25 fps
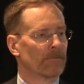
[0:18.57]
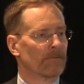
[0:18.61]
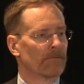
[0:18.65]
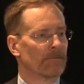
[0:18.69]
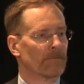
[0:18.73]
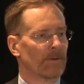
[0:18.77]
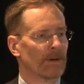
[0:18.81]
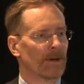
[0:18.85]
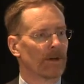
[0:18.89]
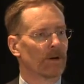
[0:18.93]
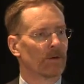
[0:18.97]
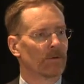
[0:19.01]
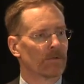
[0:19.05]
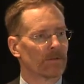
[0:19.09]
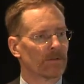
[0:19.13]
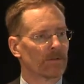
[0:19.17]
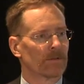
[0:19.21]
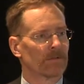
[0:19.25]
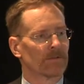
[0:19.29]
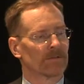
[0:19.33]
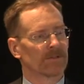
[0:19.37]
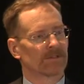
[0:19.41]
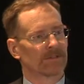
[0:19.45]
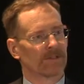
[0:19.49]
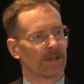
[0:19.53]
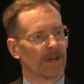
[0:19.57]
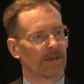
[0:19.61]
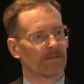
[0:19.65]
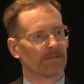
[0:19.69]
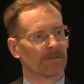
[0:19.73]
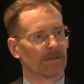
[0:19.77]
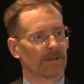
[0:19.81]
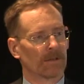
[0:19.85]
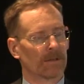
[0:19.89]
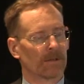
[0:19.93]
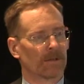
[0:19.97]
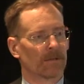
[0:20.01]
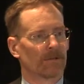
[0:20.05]
For health, for
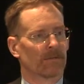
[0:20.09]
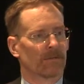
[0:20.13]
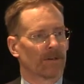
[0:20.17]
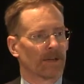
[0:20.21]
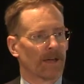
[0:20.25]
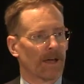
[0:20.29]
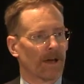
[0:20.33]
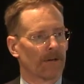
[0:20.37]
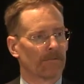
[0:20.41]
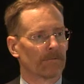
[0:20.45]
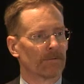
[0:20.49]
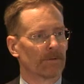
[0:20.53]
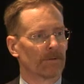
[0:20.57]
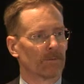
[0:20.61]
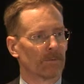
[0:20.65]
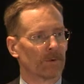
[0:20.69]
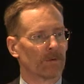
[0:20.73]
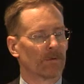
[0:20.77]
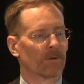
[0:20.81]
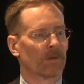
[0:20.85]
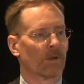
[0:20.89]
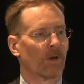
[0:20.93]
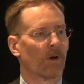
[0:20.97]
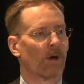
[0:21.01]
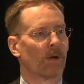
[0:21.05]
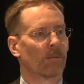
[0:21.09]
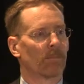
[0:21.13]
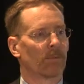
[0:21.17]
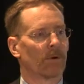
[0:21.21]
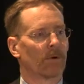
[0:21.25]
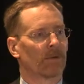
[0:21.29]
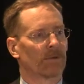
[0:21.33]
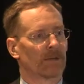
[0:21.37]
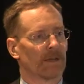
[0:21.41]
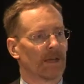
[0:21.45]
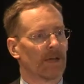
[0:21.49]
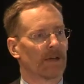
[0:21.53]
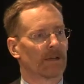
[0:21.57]
safety, for comfort, we rely
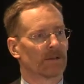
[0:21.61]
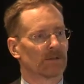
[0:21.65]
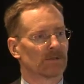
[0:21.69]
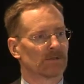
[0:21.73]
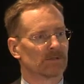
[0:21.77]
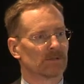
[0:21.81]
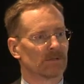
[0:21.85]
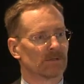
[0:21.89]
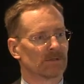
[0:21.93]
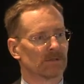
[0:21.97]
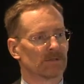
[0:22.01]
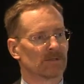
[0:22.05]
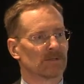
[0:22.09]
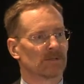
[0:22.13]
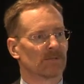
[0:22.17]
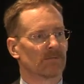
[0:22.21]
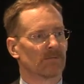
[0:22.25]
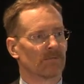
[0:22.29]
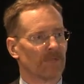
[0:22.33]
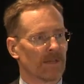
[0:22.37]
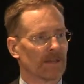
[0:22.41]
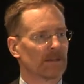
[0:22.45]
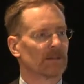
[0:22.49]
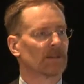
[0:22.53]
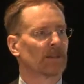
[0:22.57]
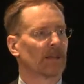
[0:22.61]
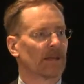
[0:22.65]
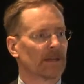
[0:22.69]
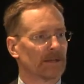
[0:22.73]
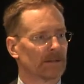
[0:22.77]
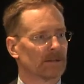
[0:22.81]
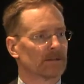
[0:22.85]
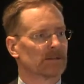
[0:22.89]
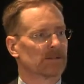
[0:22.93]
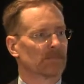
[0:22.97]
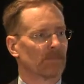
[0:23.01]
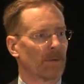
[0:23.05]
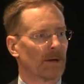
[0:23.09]
upon the air conditioning system ventilating
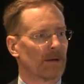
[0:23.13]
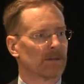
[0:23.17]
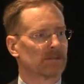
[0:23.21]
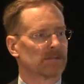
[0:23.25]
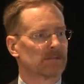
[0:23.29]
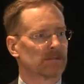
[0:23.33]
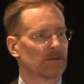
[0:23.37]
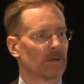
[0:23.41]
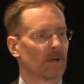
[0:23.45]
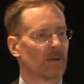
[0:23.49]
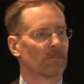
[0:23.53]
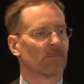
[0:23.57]
the space,